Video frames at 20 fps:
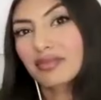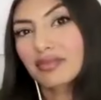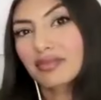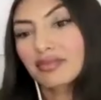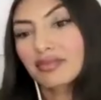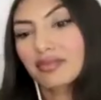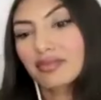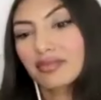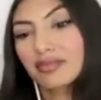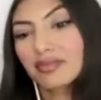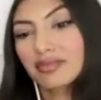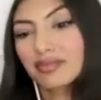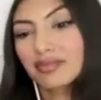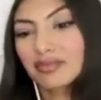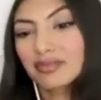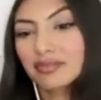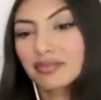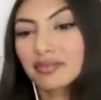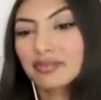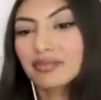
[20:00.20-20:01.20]

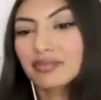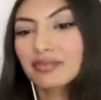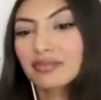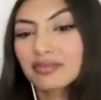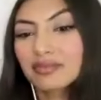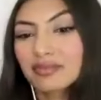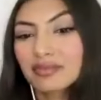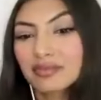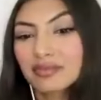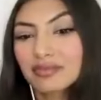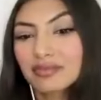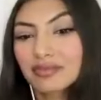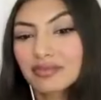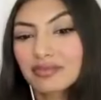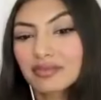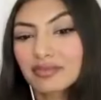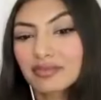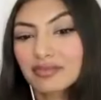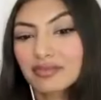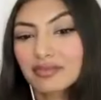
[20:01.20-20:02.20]

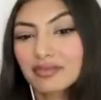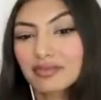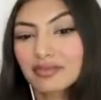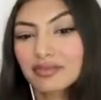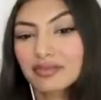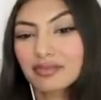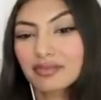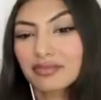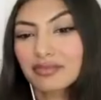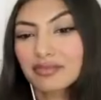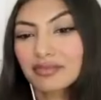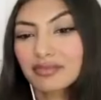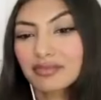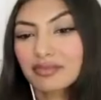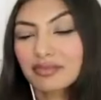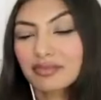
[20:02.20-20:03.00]
(not speaking)